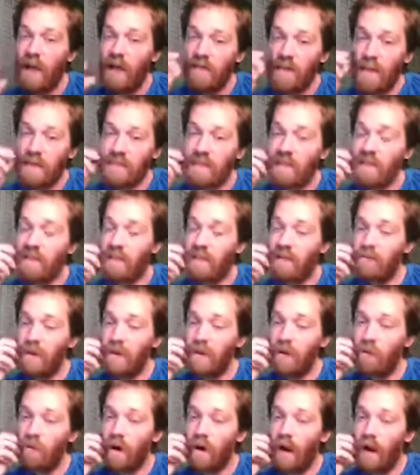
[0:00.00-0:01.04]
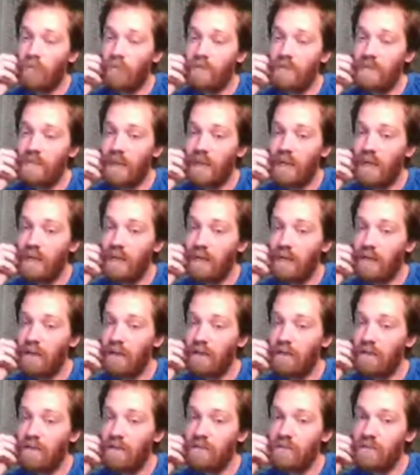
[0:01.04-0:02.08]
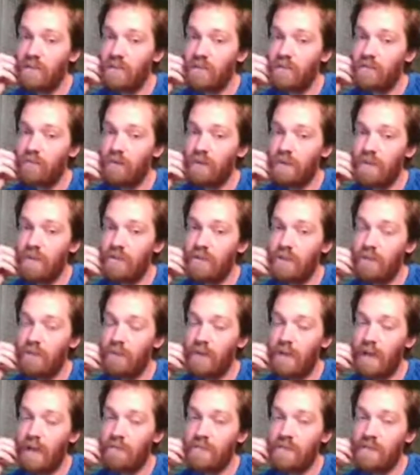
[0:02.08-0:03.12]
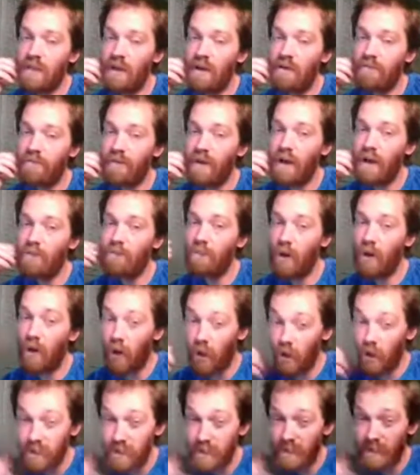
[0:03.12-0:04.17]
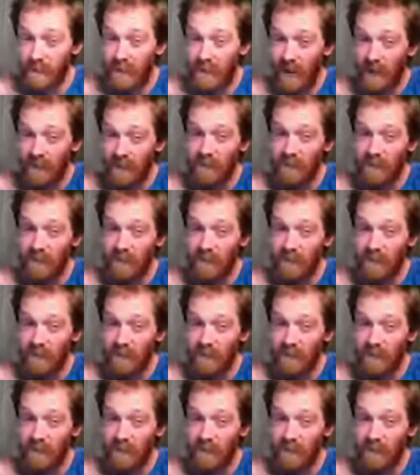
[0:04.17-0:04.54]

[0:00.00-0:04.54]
That's a little bit where I was getting to with the GPM stuff. Personally, I